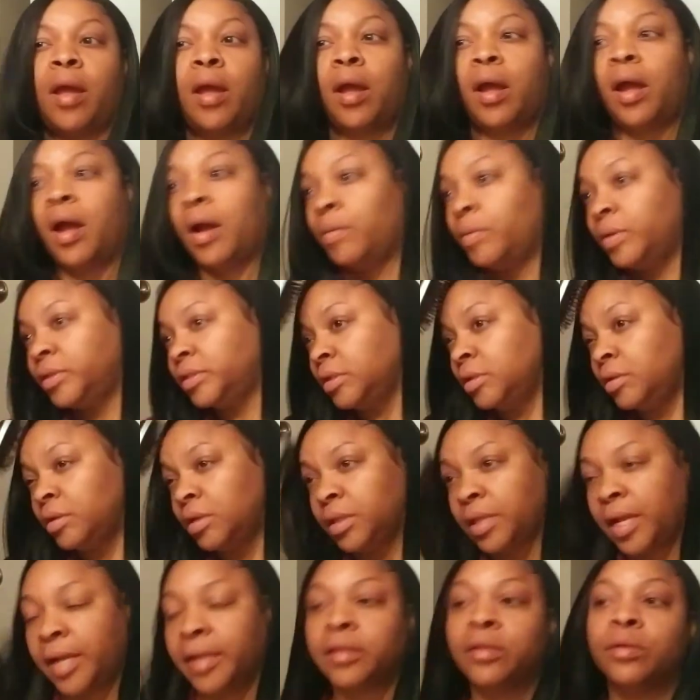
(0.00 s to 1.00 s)
I wasn't gonna
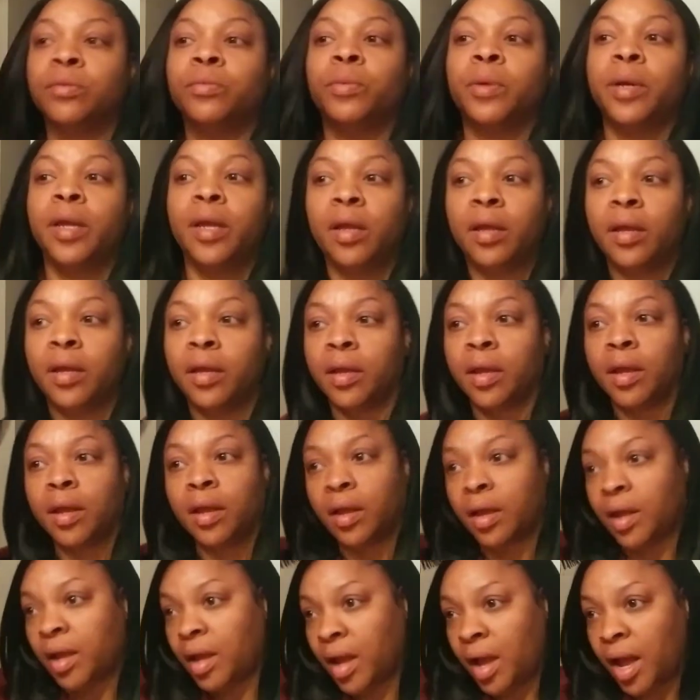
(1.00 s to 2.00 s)
like the wig.
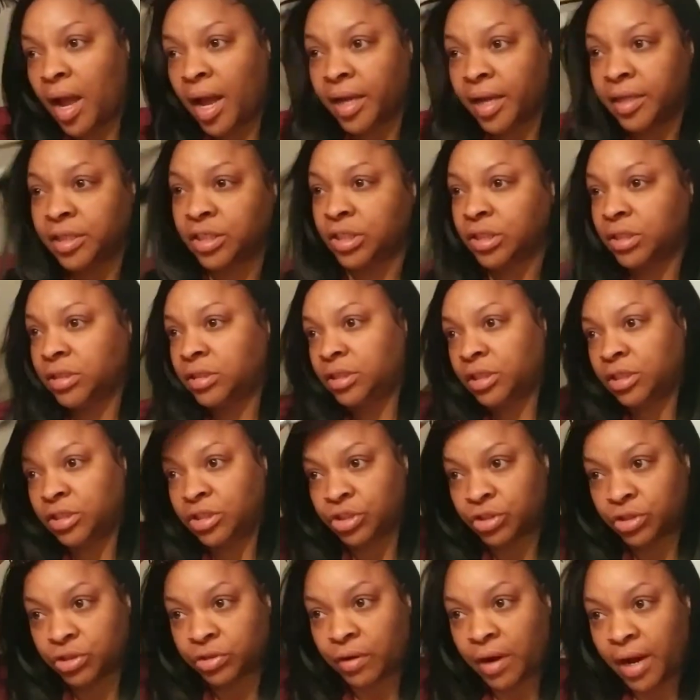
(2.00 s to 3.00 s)
I should have
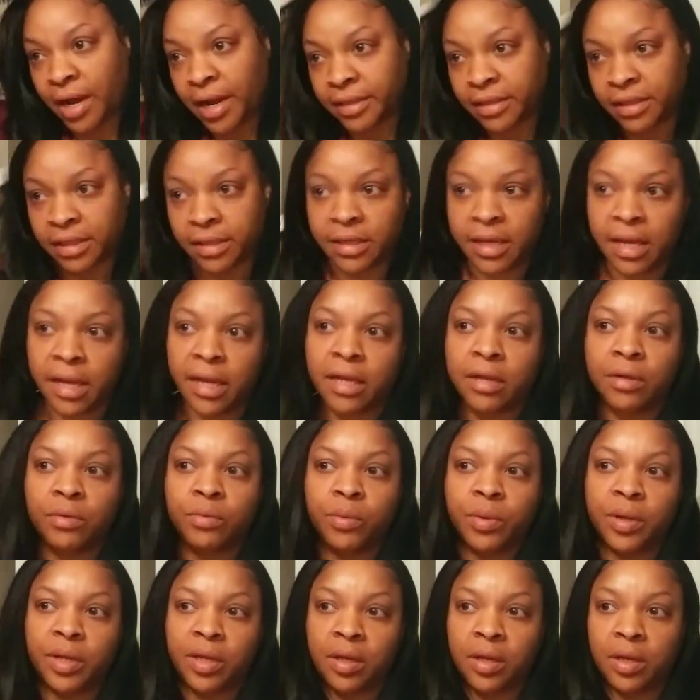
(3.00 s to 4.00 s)
just tried the dang
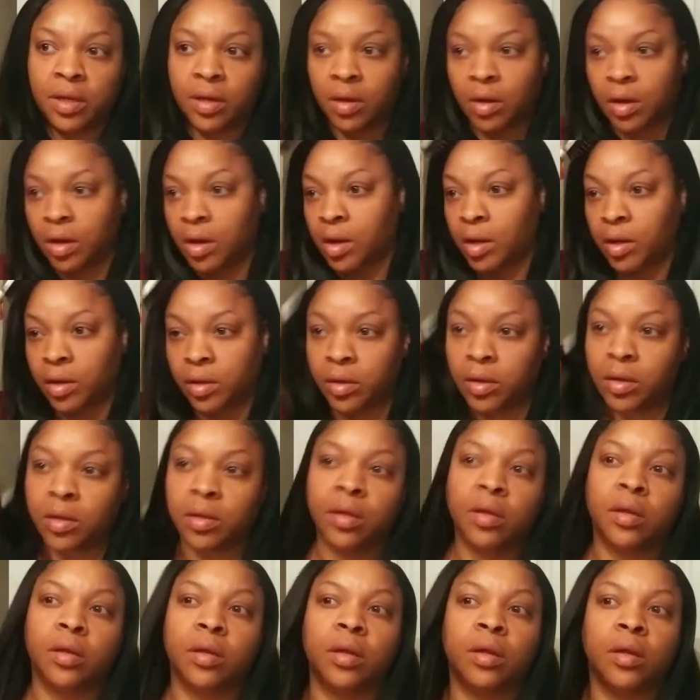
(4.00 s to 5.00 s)
wig on
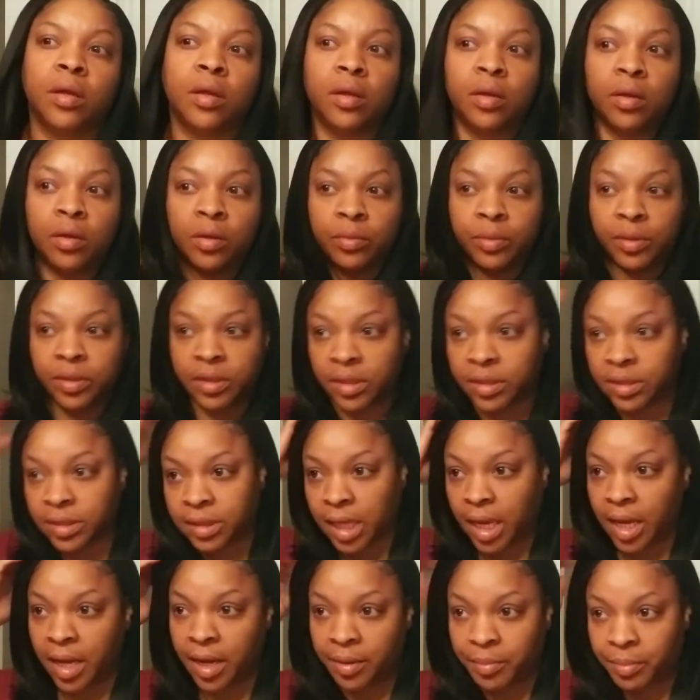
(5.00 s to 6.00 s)
with the
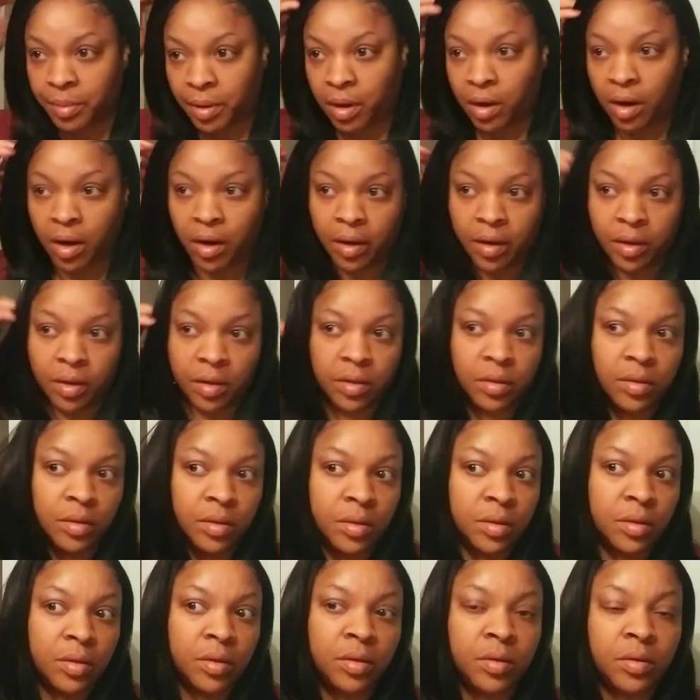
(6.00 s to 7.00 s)
side part.
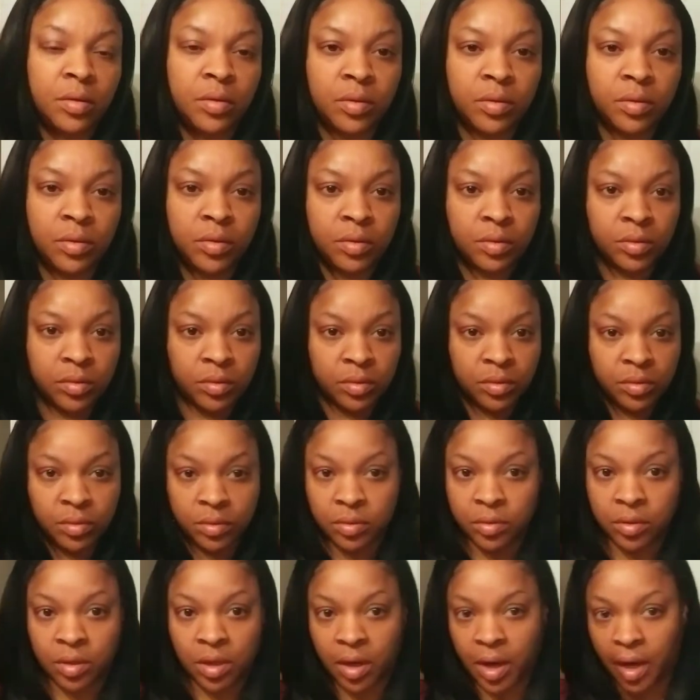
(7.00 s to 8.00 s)

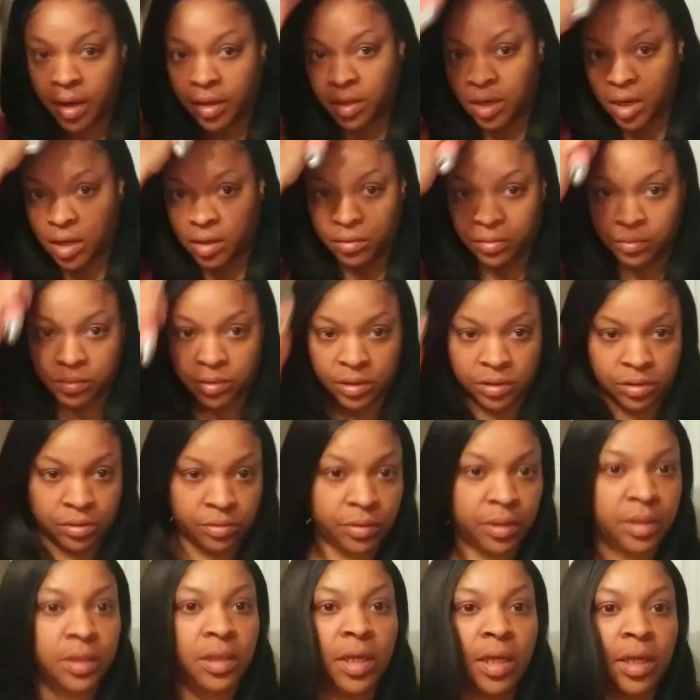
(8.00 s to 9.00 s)
Okay, no, we ain't doing
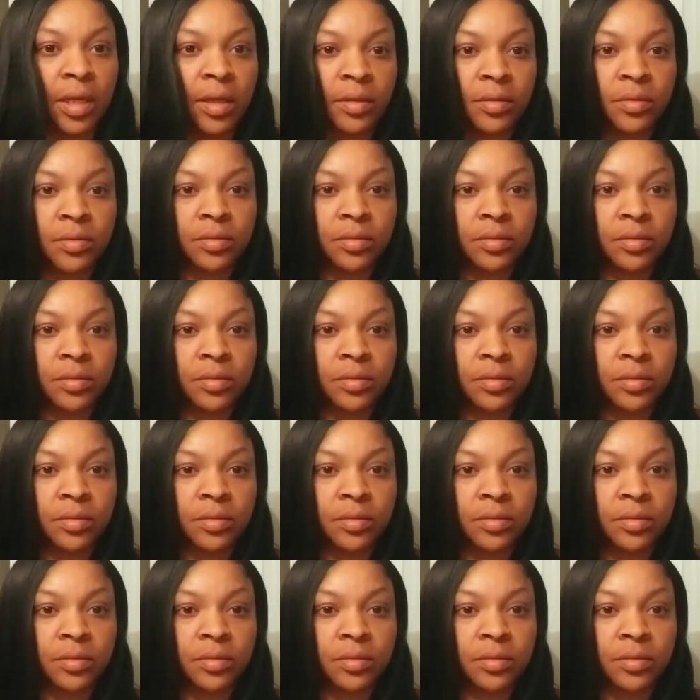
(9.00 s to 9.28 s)
that.